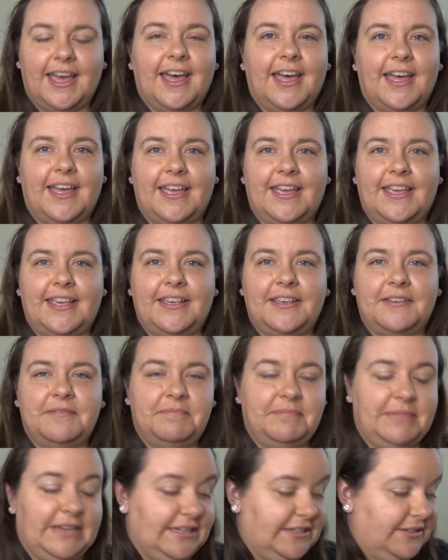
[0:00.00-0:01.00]
I
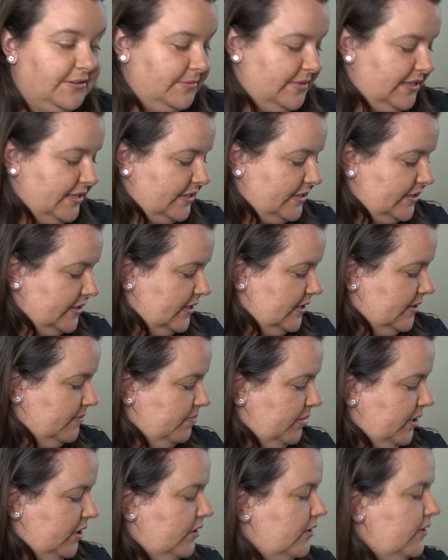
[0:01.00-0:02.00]
picked up this
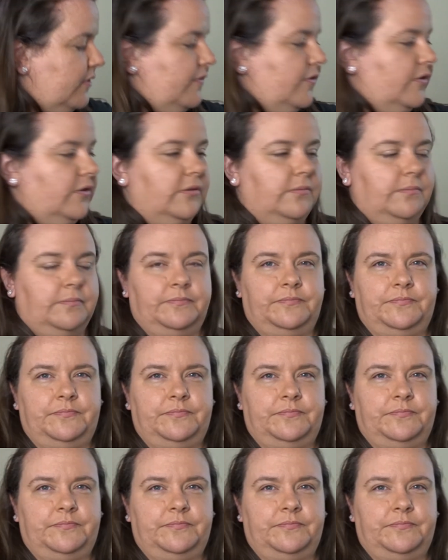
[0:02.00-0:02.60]
beautiful,